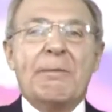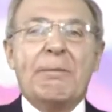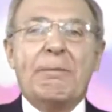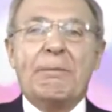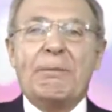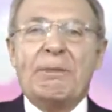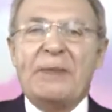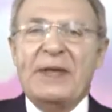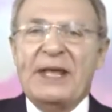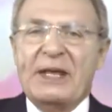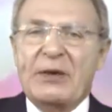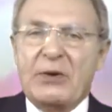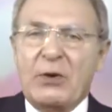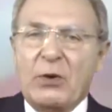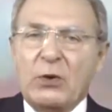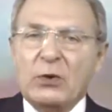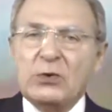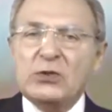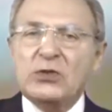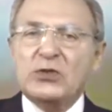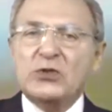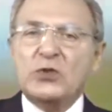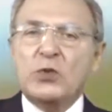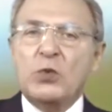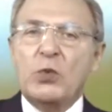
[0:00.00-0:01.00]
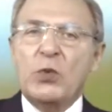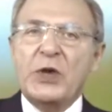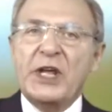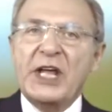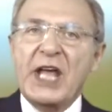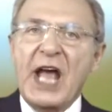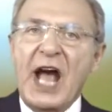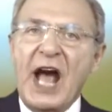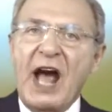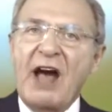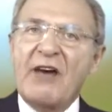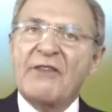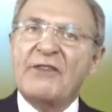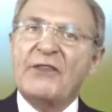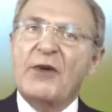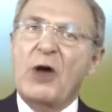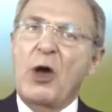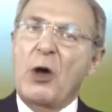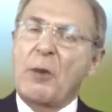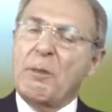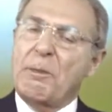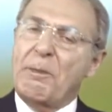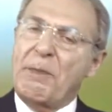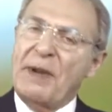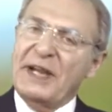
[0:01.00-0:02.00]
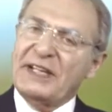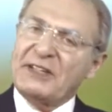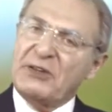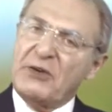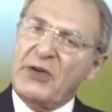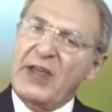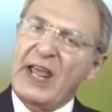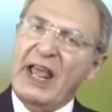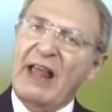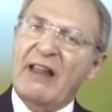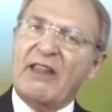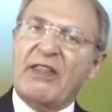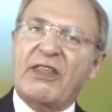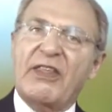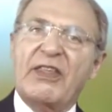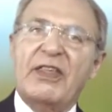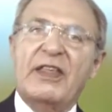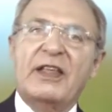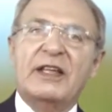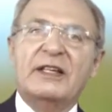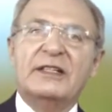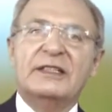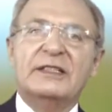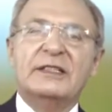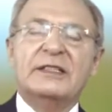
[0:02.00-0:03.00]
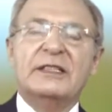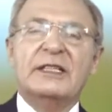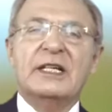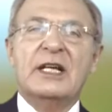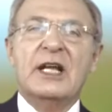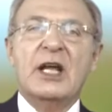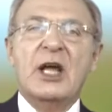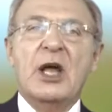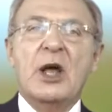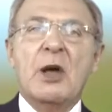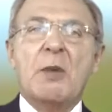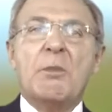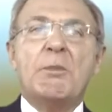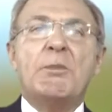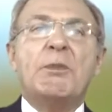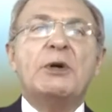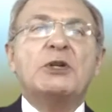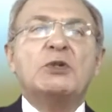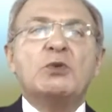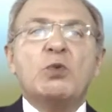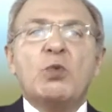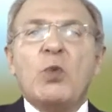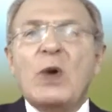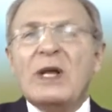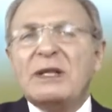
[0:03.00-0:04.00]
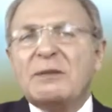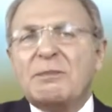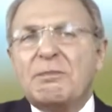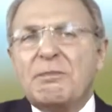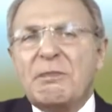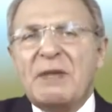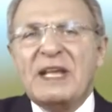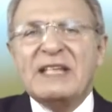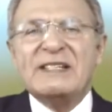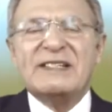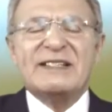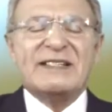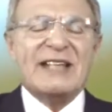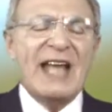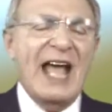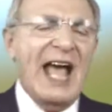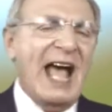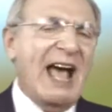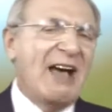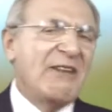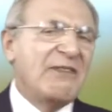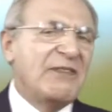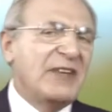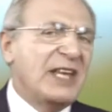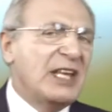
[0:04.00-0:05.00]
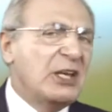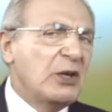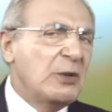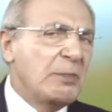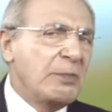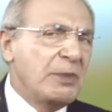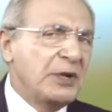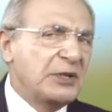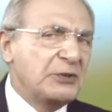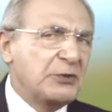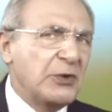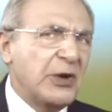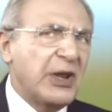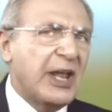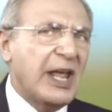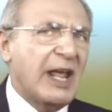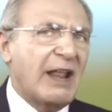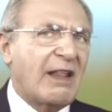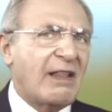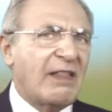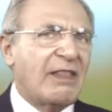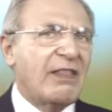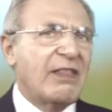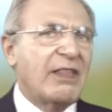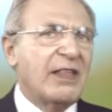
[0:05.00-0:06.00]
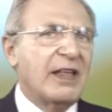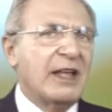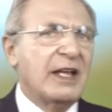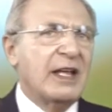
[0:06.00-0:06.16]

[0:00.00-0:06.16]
Because we have a better health. But what means having a better health?